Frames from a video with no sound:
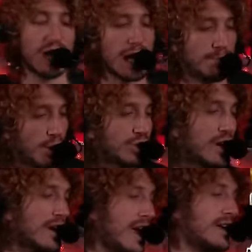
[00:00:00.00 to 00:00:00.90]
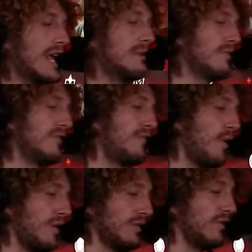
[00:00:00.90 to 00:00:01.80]
keep pushing and keep moving
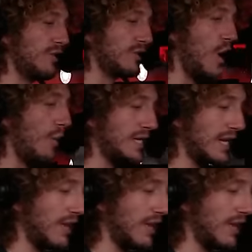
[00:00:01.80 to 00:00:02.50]
forward, there's always a